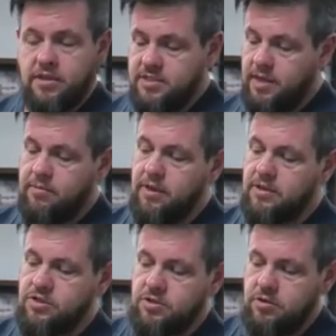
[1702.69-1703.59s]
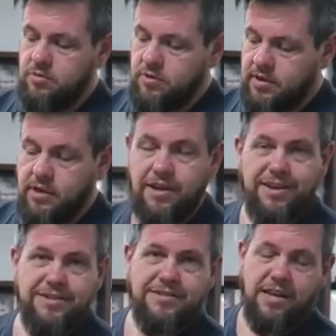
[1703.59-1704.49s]
Same thing is true with leather.
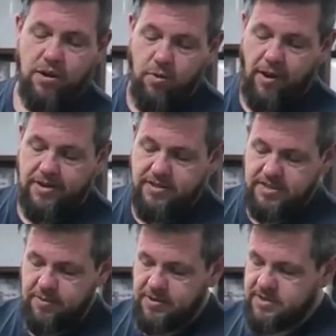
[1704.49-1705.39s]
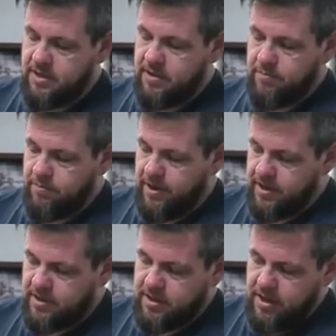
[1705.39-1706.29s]
It's not quite to the same extent,
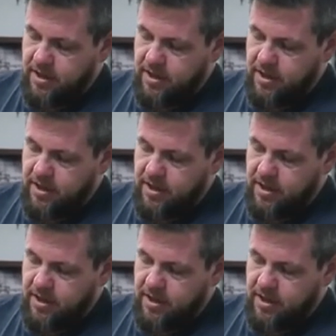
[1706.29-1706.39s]
but